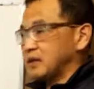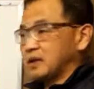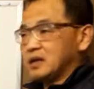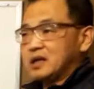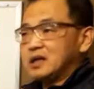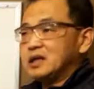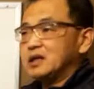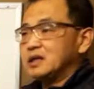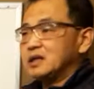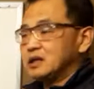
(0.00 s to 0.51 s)

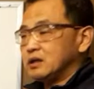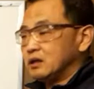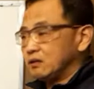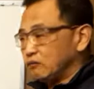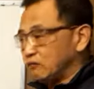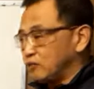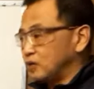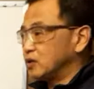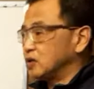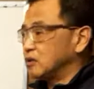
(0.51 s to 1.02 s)
but he
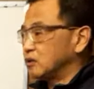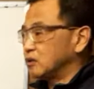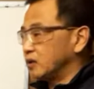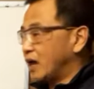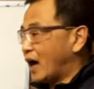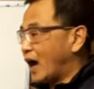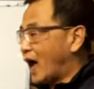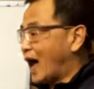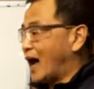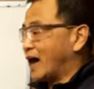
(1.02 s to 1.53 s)

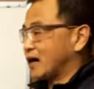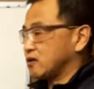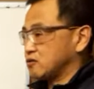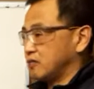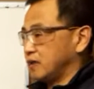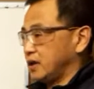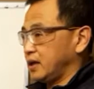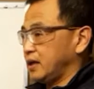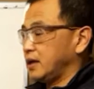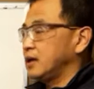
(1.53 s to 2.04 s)
will
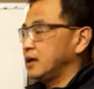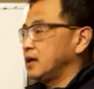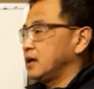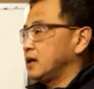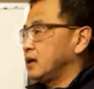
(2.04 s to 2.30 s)
actually